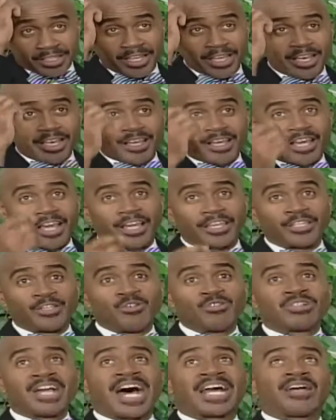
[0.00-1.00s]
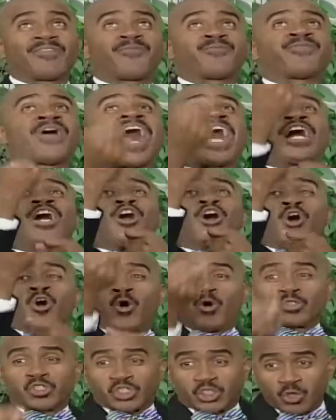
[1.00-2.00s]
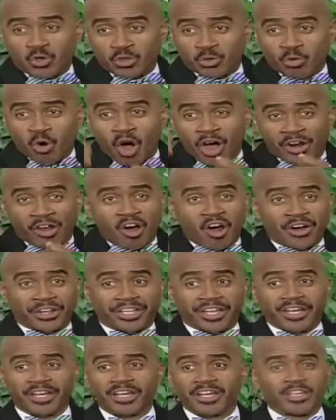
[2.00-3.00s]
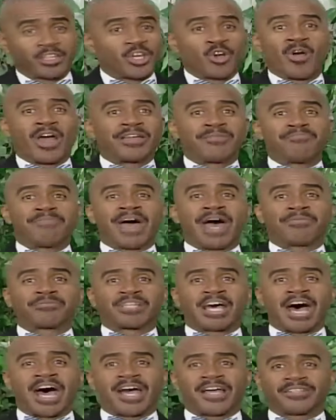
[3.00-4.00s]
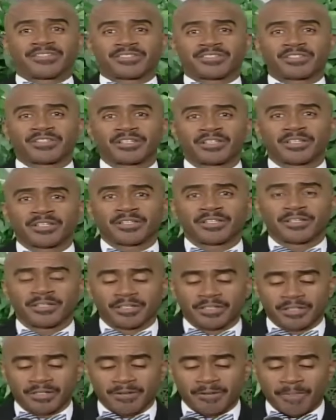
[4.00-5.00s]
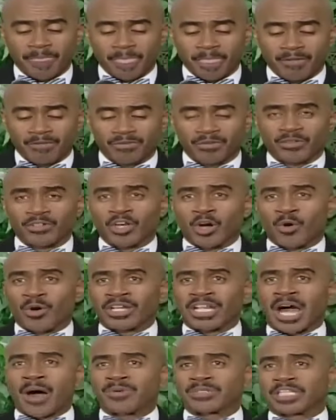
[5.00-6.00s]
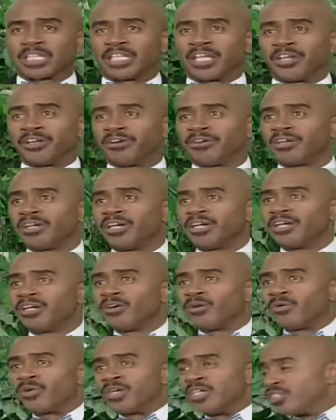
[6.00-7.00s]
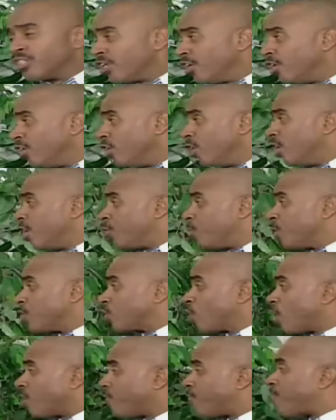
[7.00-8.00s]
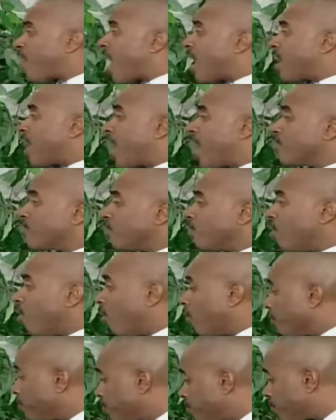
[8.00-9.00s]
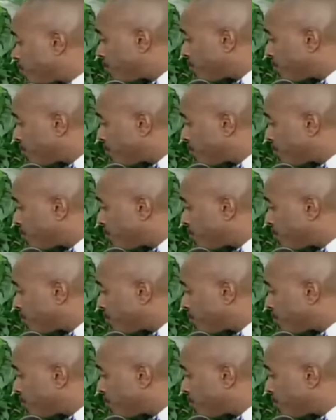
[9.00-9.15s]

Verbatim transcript: and you got a fire hose shooting water on you, you ain't baptized. You know, when I was little, we was in the hood, we turned the fire hydrant on.